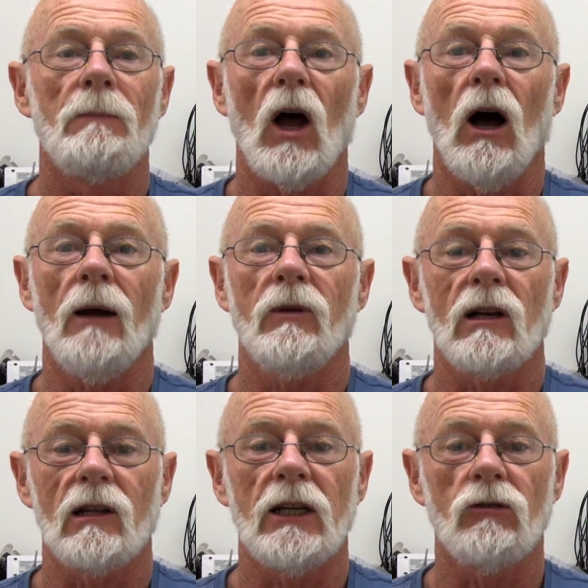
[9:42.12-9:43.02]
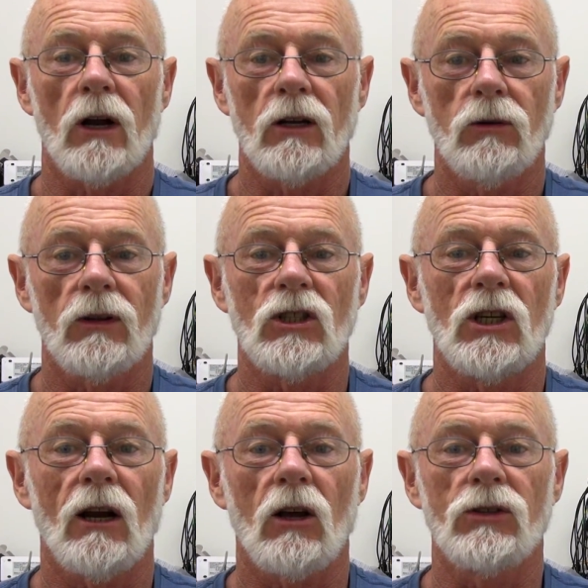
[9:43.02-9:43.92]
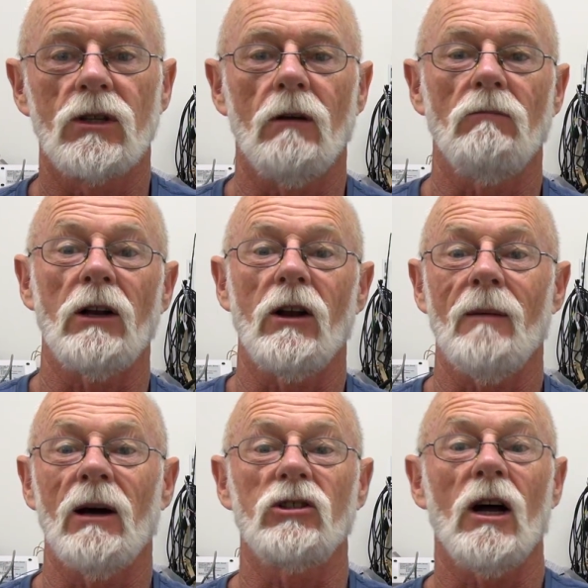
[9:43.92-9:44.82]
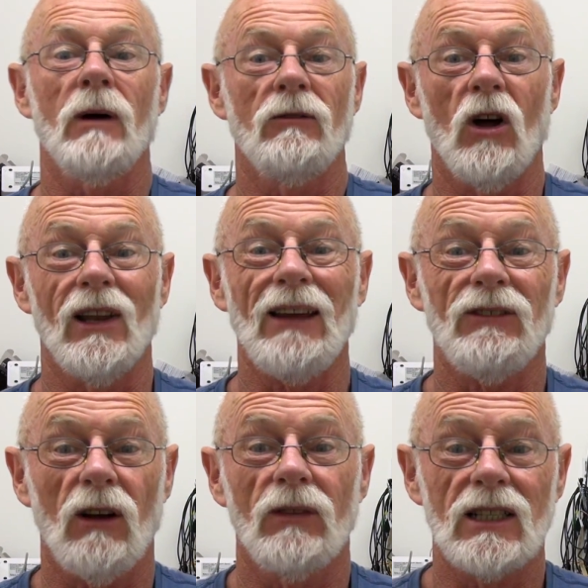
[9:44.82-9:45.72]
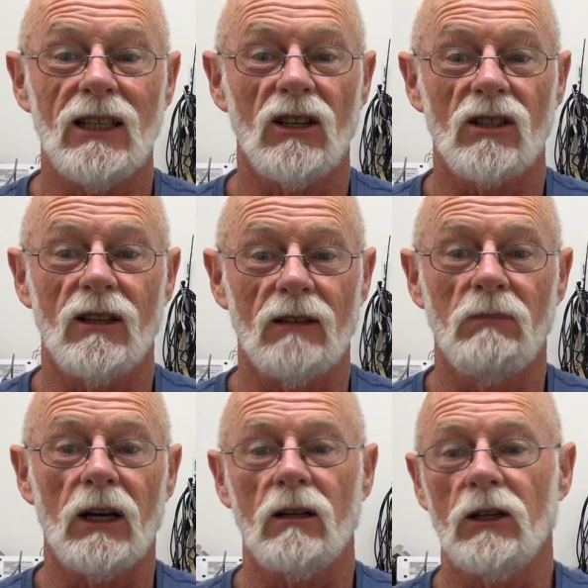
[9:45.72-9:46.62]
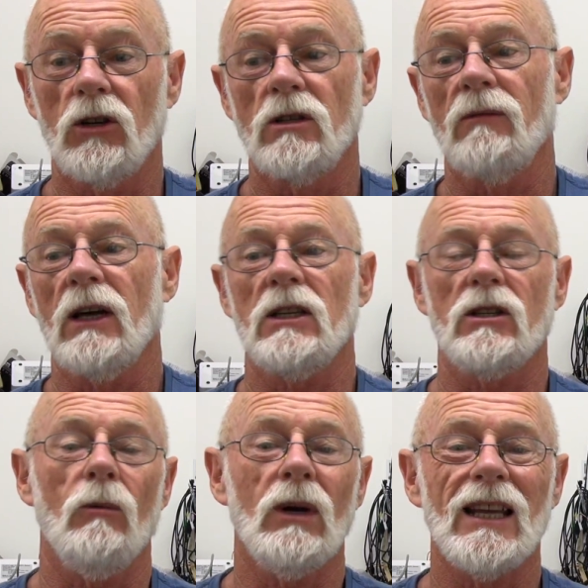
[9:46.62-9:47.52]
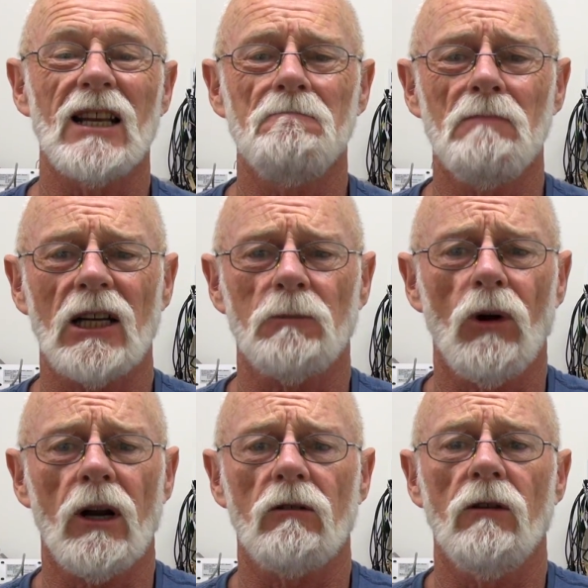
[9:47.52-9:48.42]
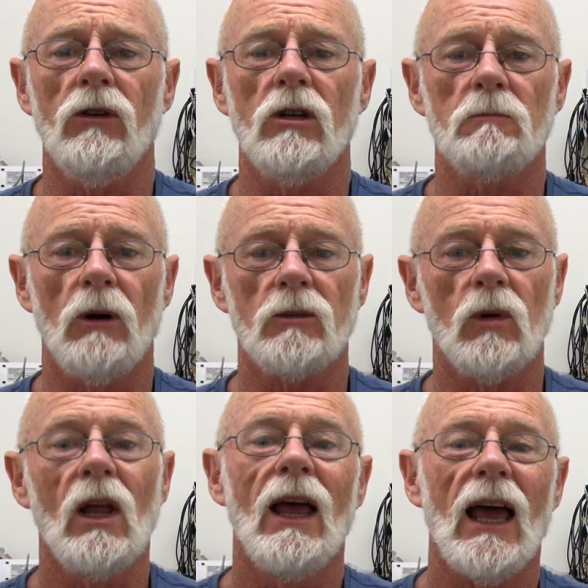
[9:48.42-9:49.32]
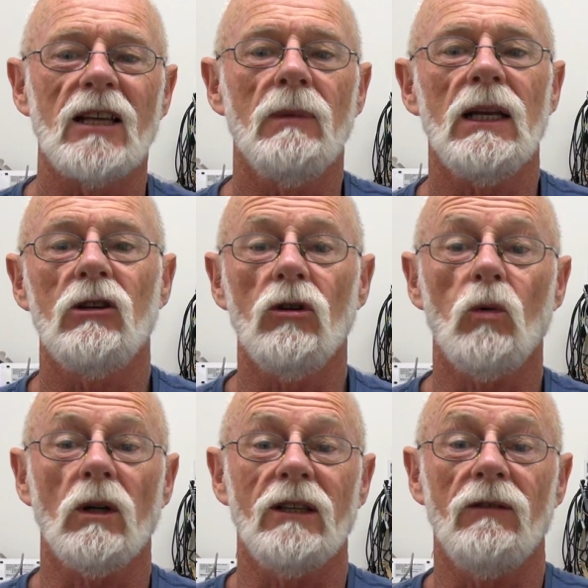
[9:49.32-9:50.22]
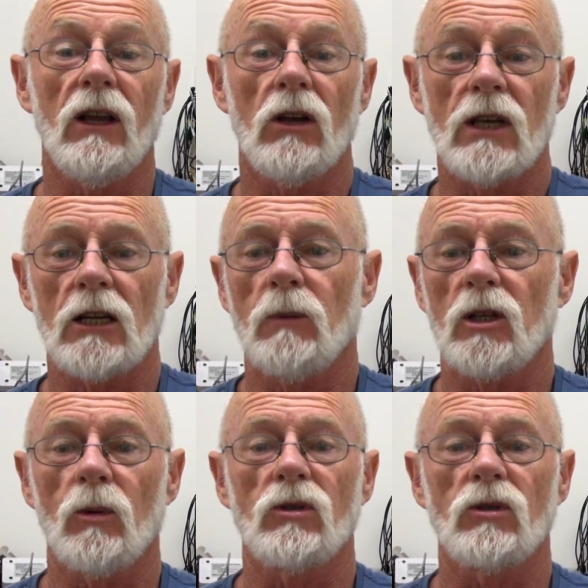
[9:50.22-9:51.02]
I'm going to lean right into it this year because I don't know how much time I've got left, obviously, because of the medical issues I'm facing. So I want to get as much product reviewed as possible, as many good quality videos out as possible.